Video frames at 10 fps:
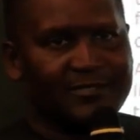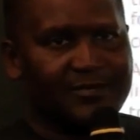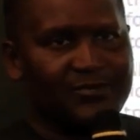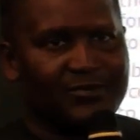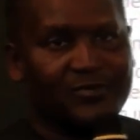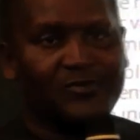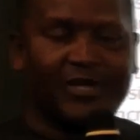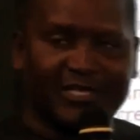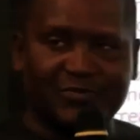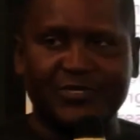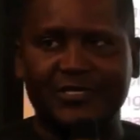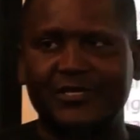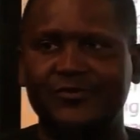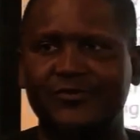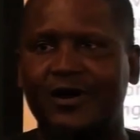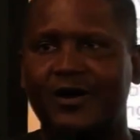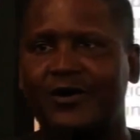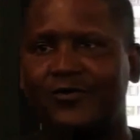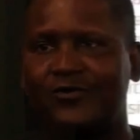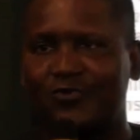Dangote, you know, especially, you know,
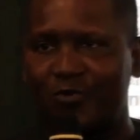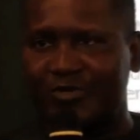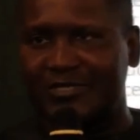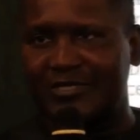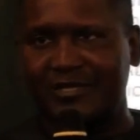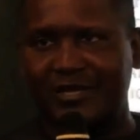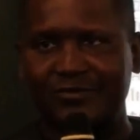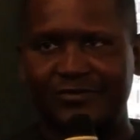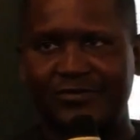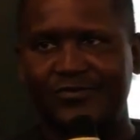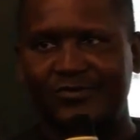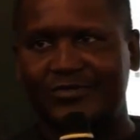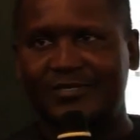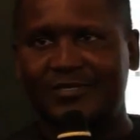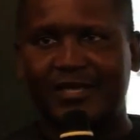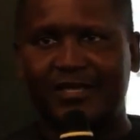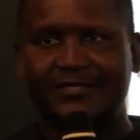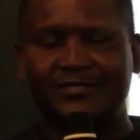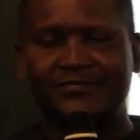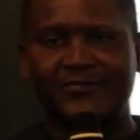our own commissioners, that, look, Dangote, they are
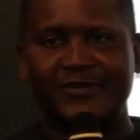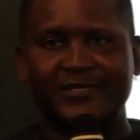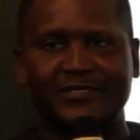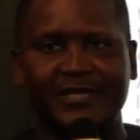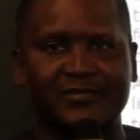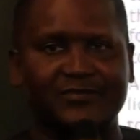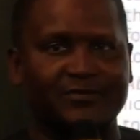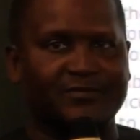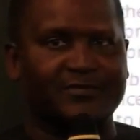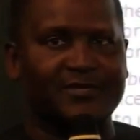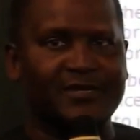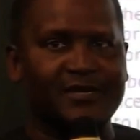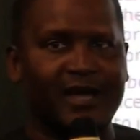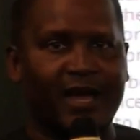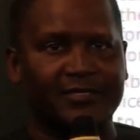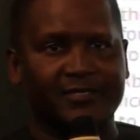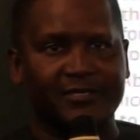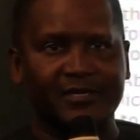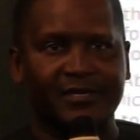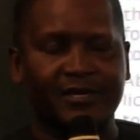getting very tight on cash.